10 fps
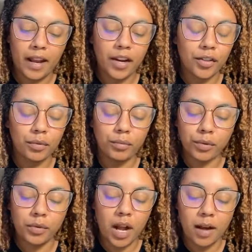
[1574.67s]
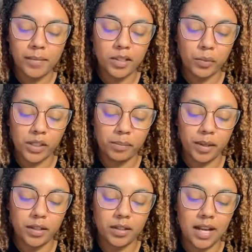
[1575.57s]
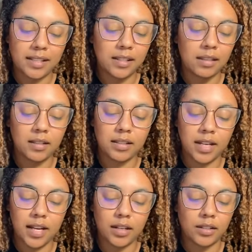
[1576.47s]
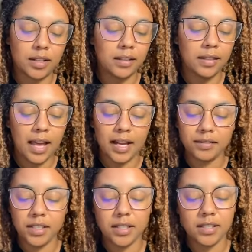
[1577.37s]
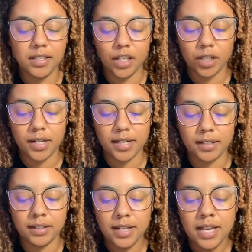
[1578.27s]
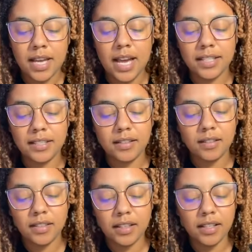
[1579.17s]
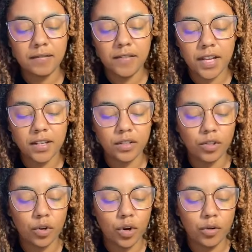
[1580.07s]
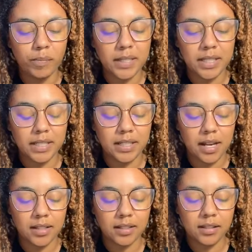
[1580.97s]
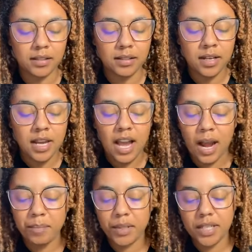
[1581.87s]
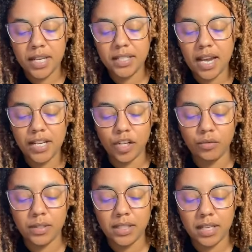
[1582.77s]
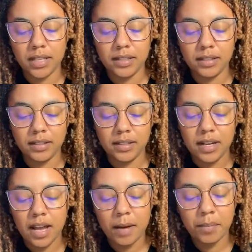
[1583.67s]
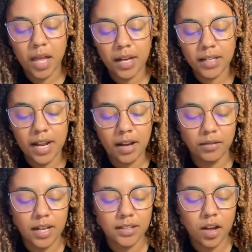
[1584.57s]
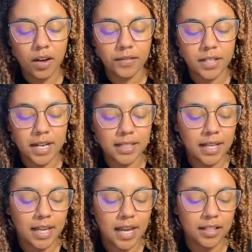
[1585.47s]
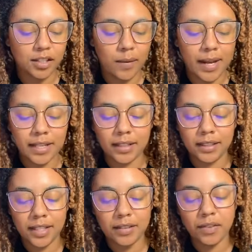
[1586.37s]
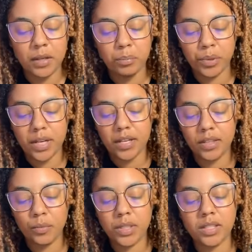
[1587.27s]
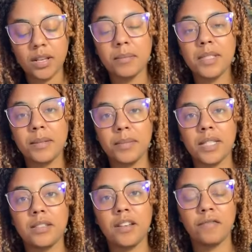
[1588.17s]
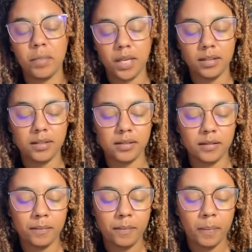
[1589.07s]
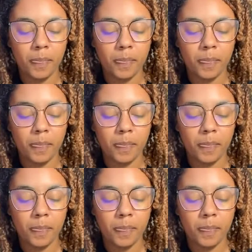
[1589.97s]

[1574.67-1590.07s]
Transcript: I hear the rude comments whispered. I see the stares and laughs and snickering. I see the thinly veiled or open disgust. I pretend I don't see it. I block it out as often as I can so I can live and breathe with some semblance of peace.